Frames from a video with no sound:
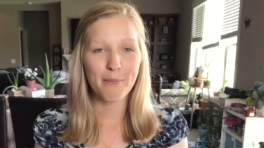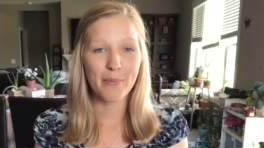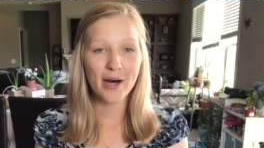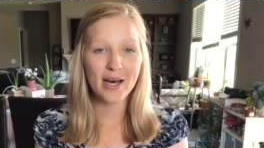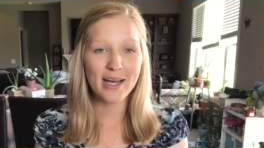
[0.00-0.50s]

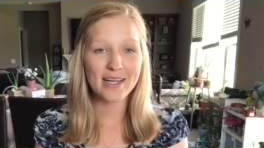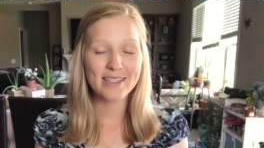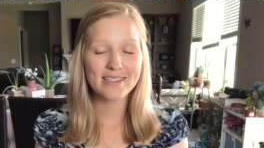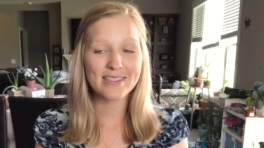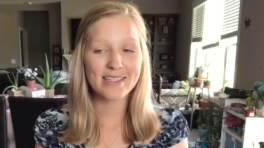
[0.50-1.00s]
But
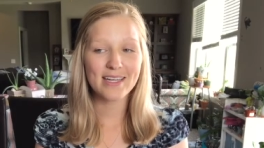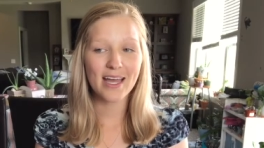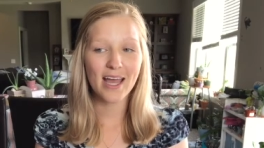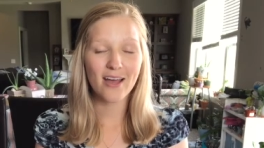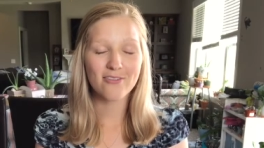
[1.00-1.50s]

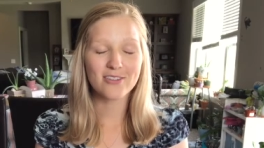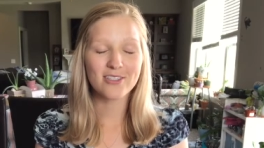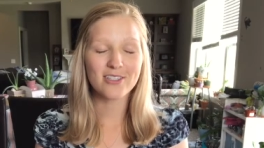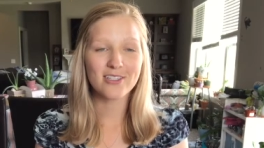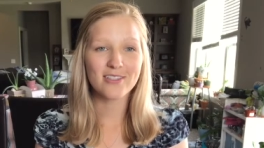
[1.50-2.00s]

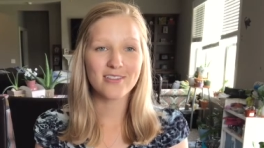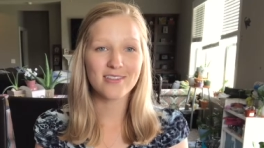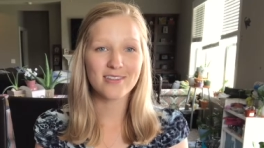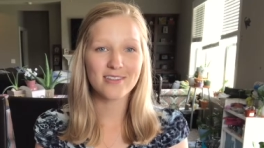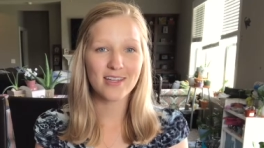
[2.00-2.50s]
after
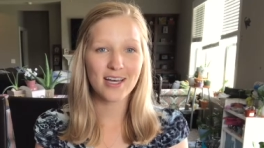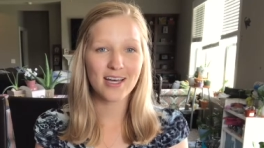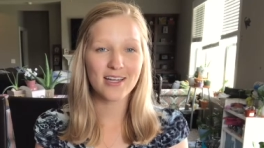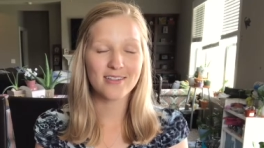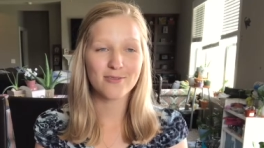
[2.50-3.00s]

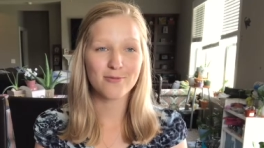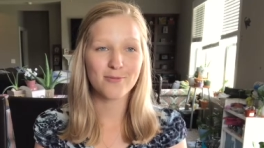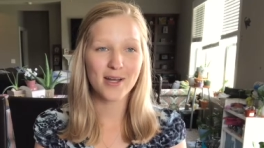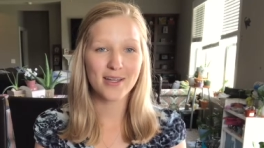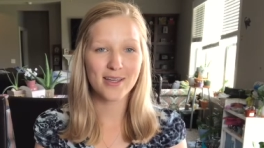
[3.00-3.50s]
that
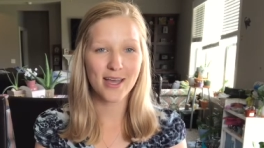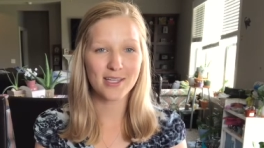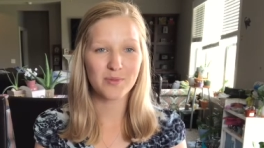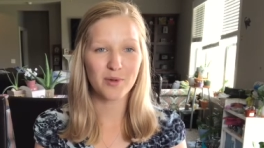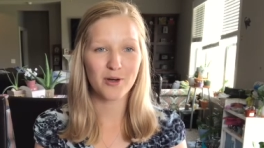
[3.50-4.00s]
wedding
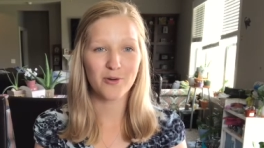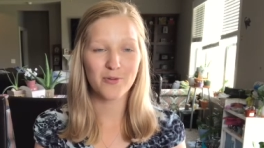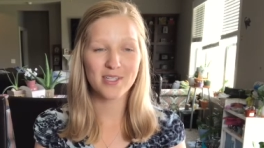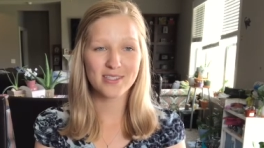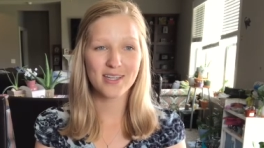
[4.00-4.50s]
expo,
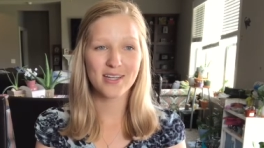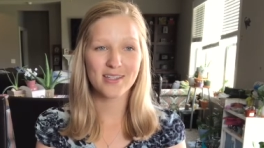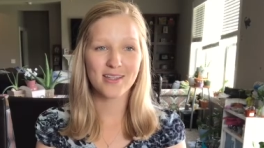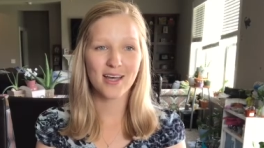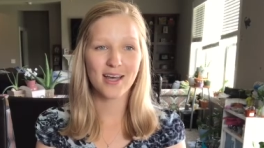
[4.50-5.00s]
we decided
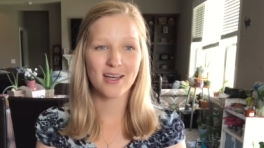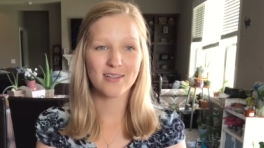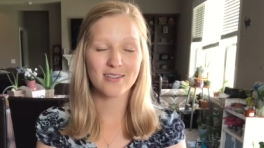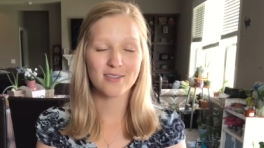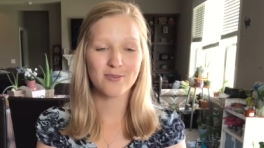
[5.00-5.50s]

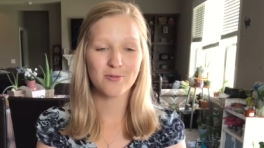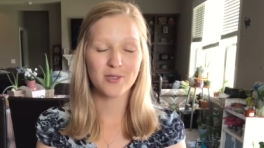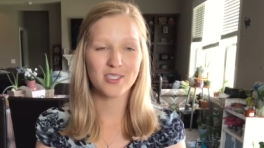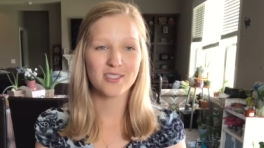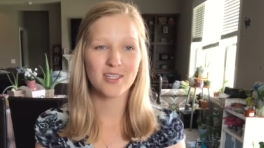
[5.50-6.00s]
that
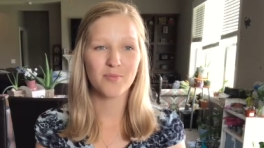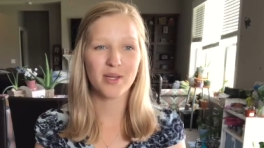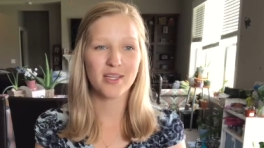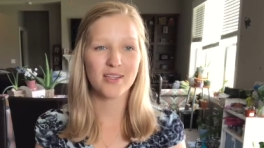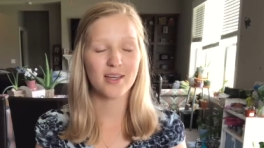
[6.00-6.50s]
we're just gonna
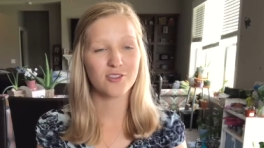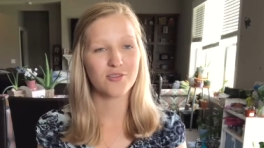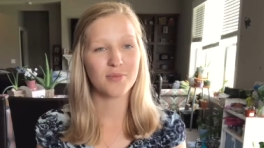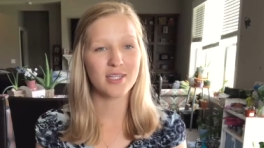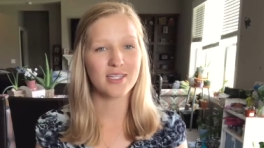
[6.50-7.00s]
pay the extra
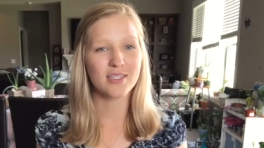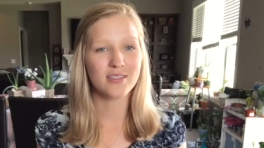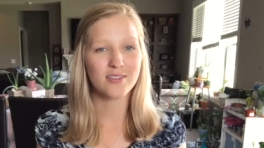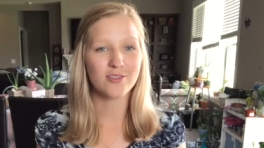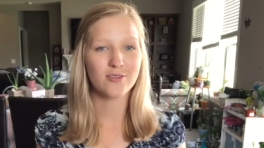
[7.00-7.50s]
money
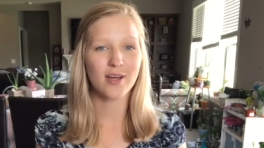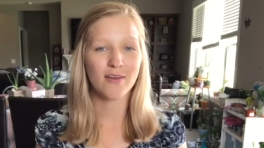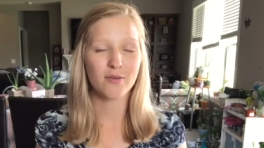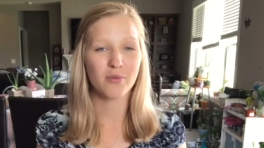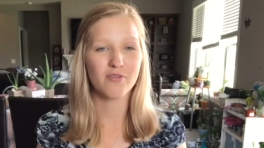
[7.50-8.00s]
to
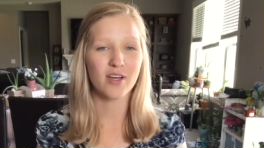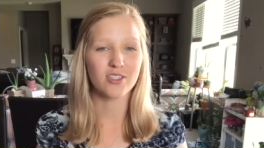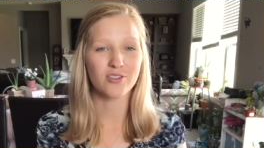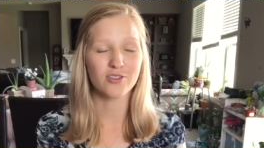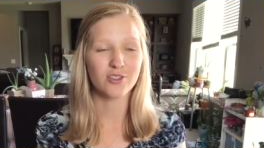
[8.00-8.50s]
have a
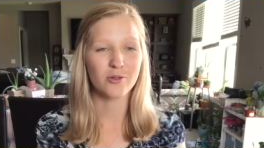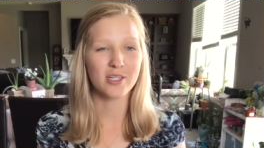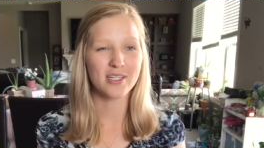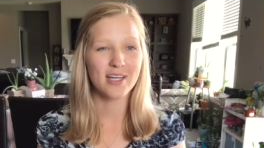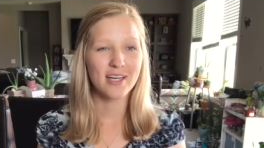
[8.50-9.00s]
professional do
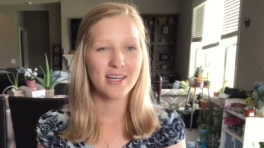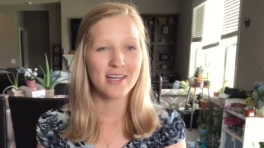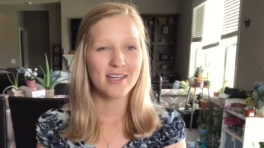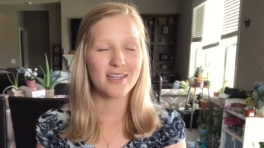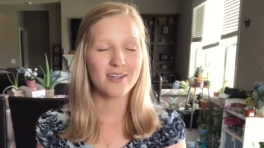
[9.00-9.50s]
it.
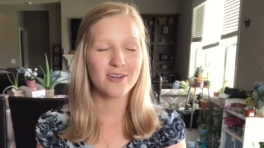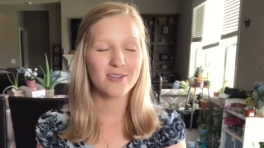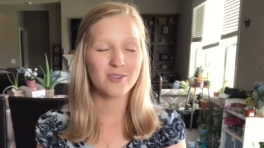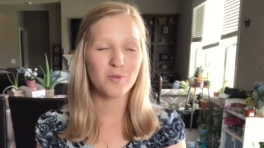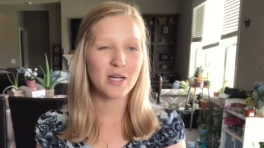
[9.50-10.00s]
You know,
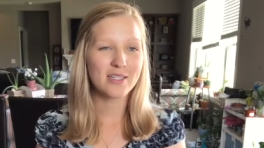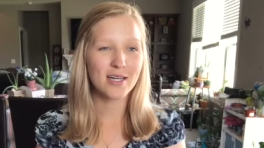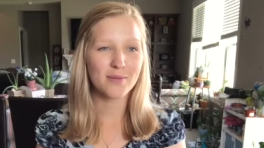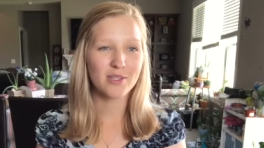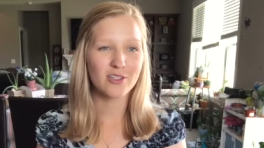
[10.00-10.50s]
it's one
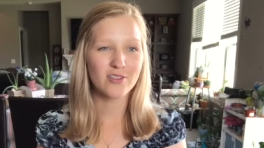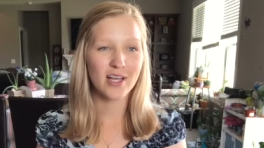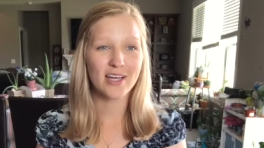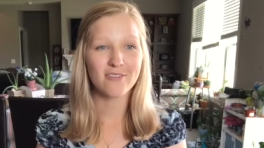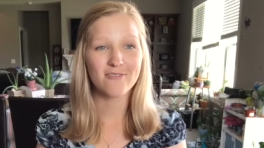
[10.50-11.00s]
time in your
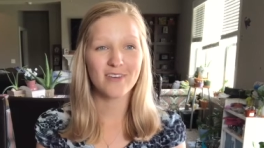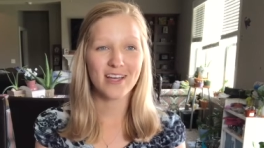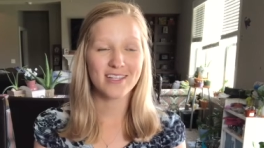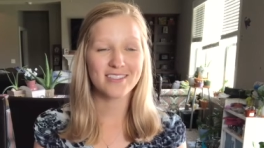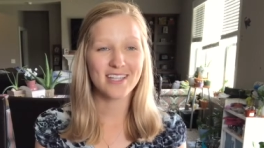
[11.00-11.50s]
life,
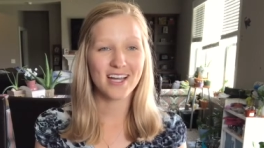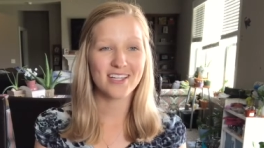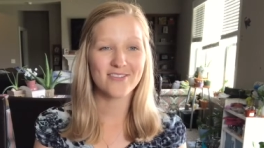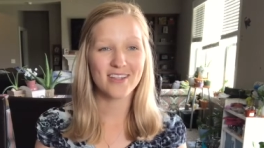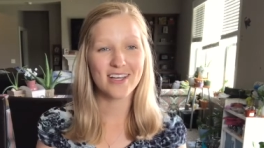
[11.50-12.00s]
and it's
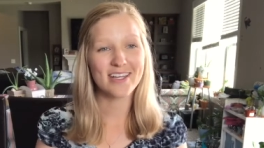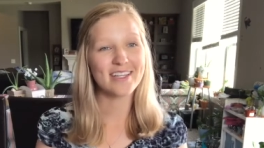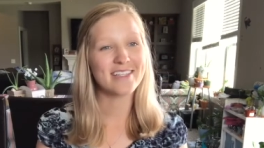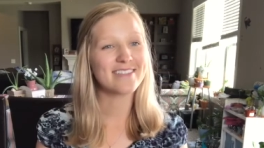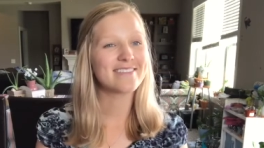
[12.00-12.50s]
kind of
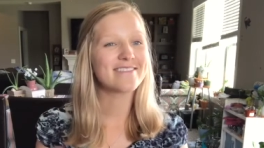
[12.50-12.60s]
like,